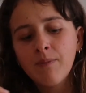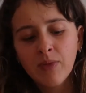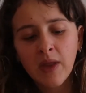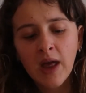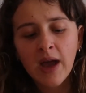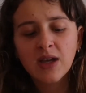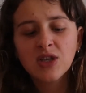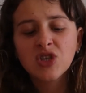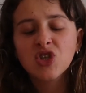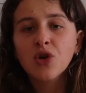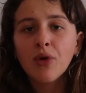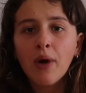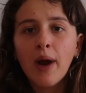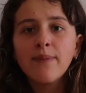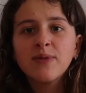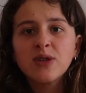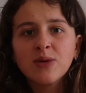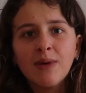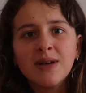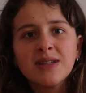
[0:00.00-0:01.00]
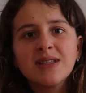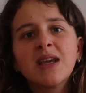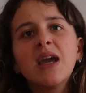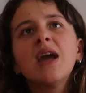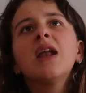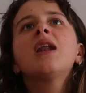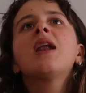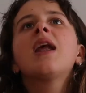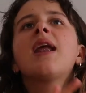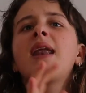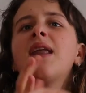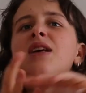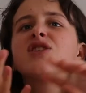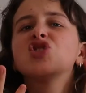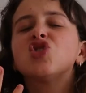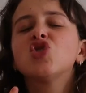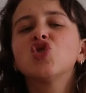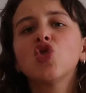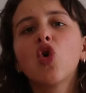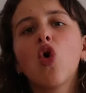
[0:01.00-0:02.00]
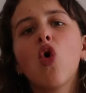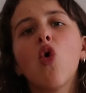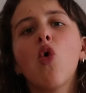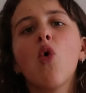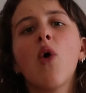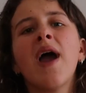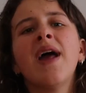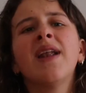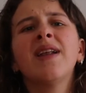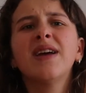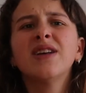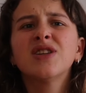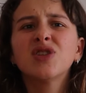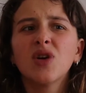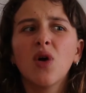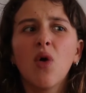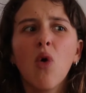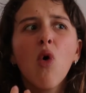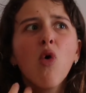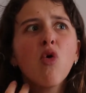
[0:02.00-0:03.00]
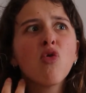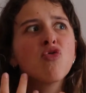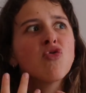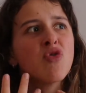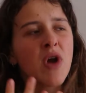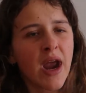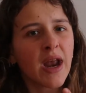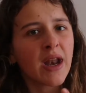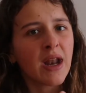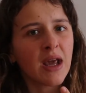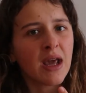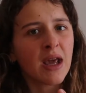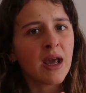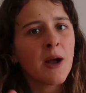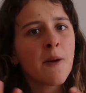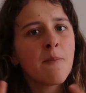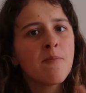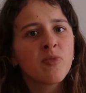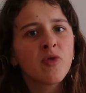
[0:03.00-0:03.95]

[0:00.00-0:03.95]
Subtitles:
like scrapes my skin and it's sore and it's already